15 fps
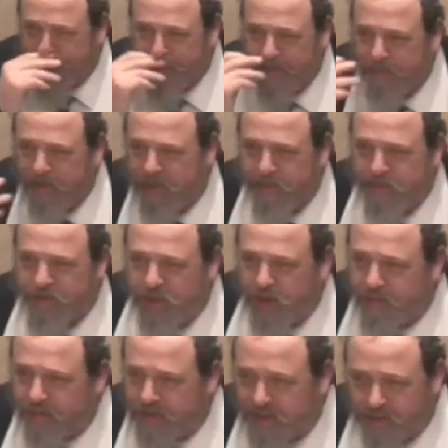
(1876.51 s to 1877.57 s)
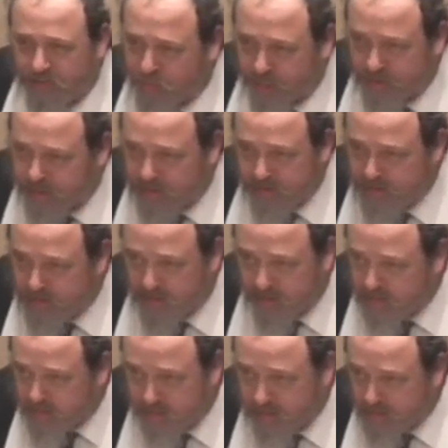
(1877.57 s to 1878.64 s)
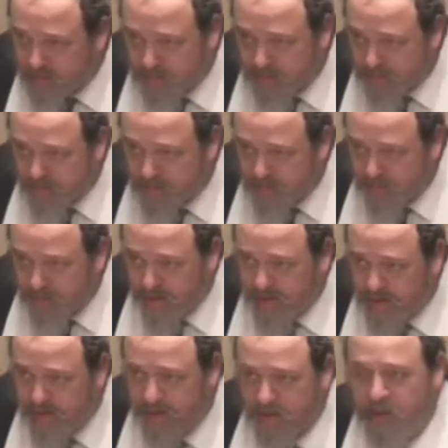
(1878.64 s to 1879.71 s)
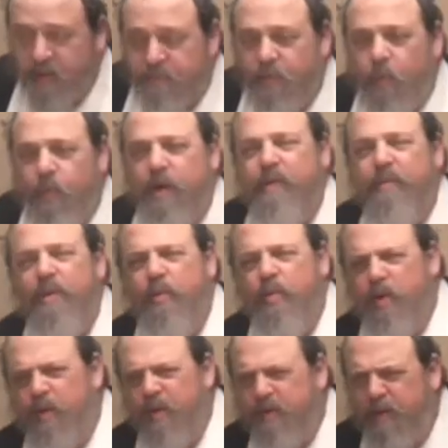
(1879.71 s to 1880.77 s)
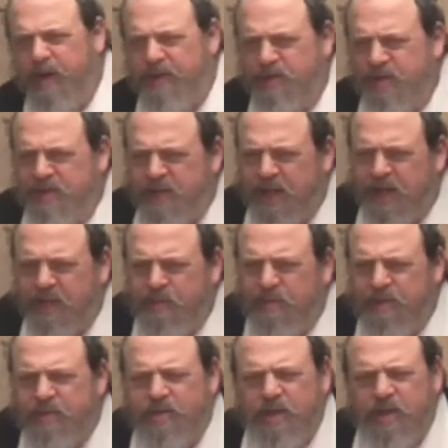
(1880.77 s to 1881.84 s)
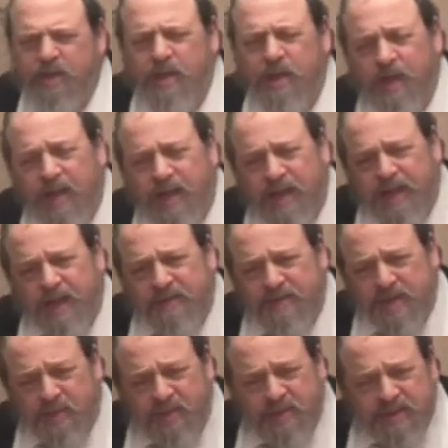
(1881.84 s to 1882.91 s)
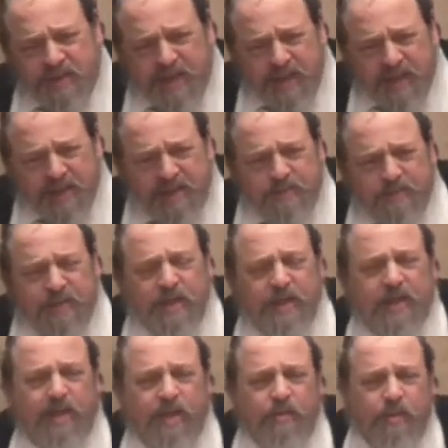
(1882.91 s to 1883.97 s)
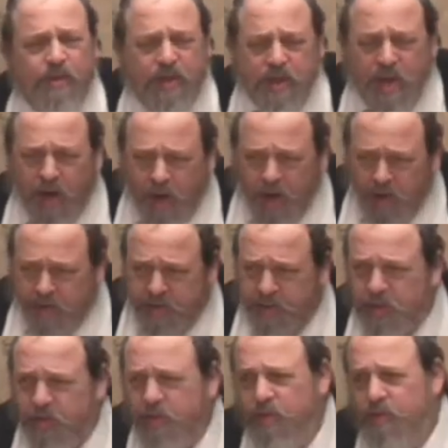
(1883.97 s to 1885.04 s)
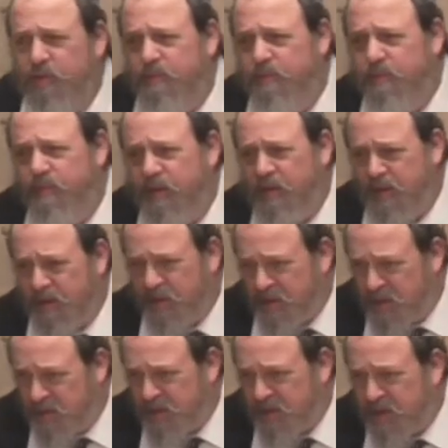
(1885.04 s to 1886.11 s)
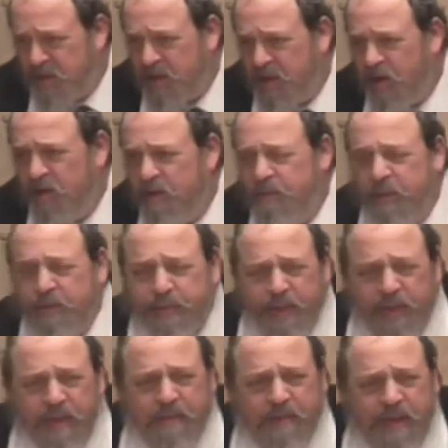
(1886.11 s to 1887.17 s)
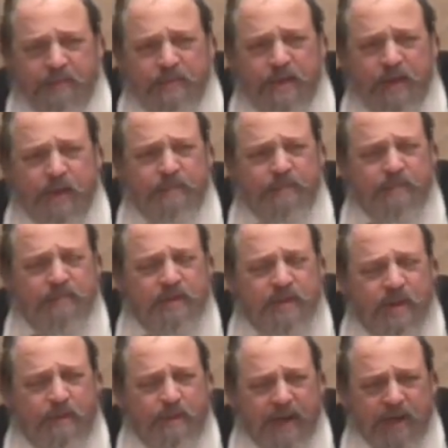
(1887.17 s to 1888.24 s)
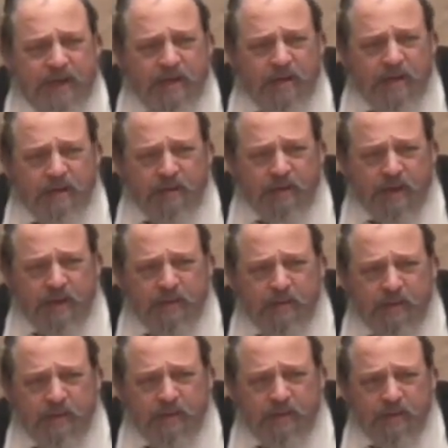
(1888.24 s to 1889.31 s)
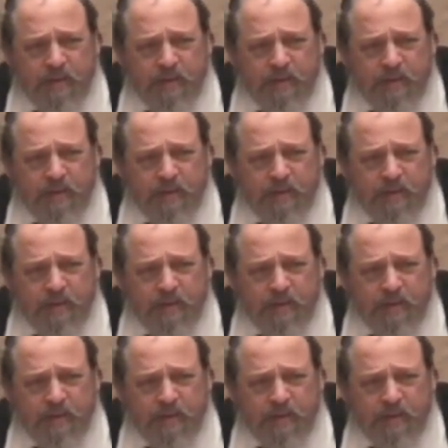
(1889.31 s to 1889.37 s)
I'm not going to be chopping down trees, right? But what are we worried, Rashi said in the Mishnah? If someone sees me with the cardum, using the cardum, they'll think maybe I'm in the back, right, we're